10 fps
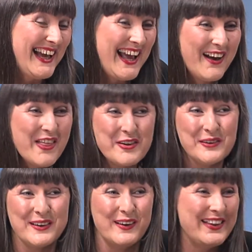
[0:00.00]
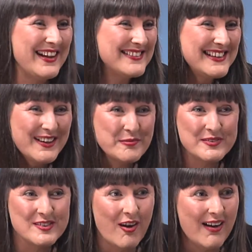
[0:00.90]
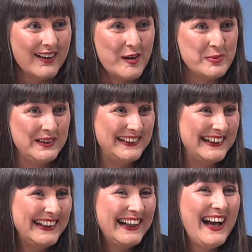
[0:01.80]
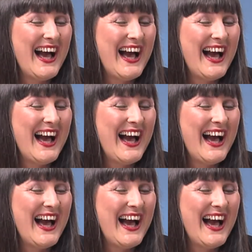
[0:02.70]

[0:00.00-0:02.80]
And I thought, oh, that's it, I'm dying up here.